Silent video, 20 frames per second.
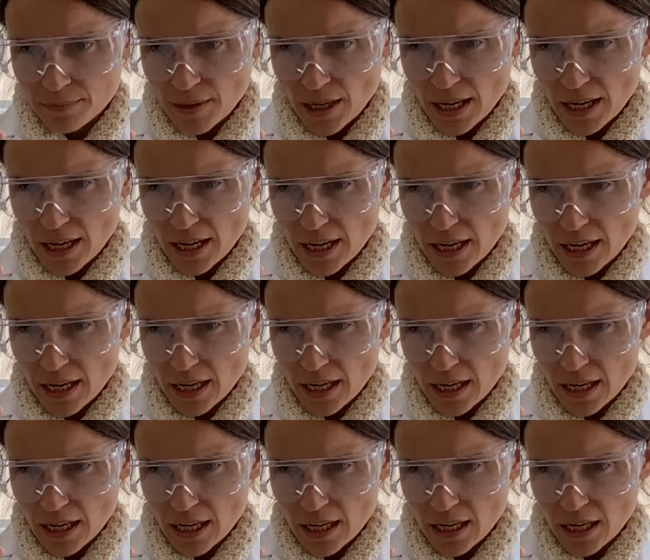
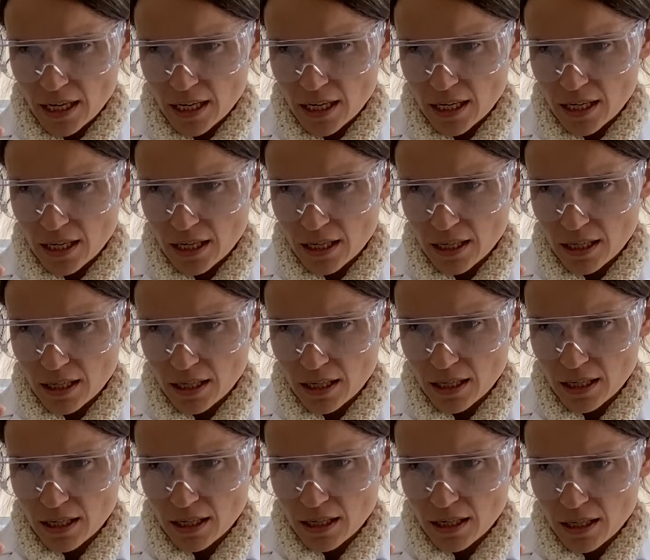and
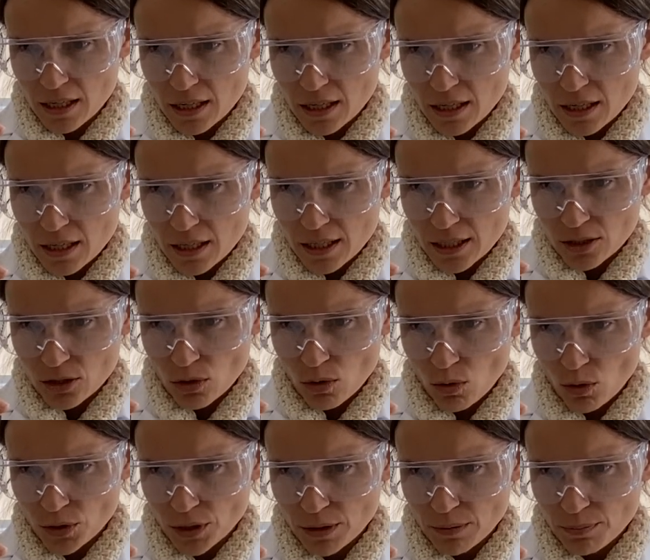it's
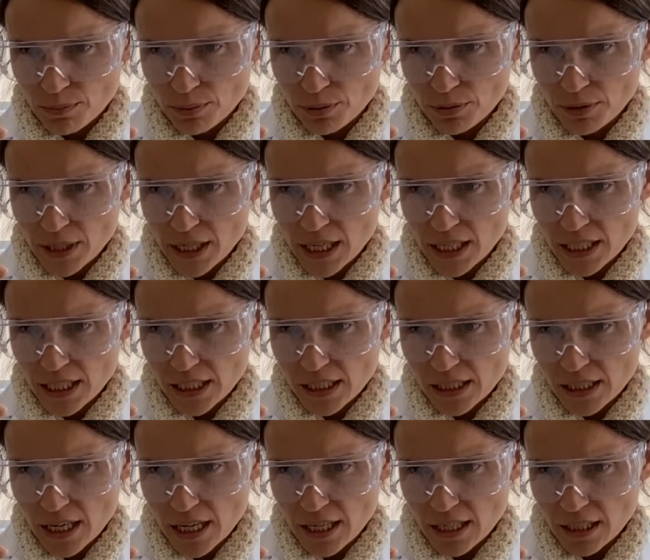holding pretty
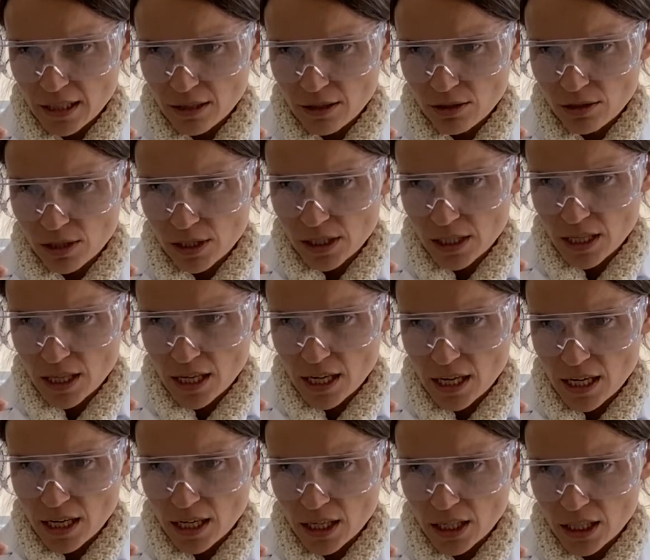steady close to
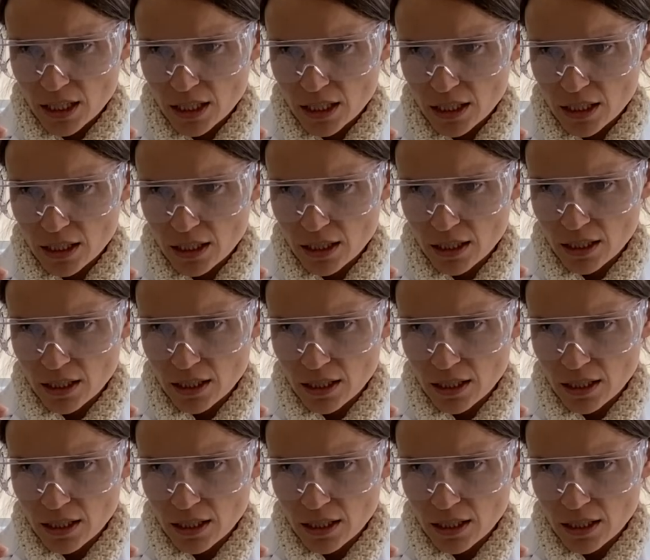there.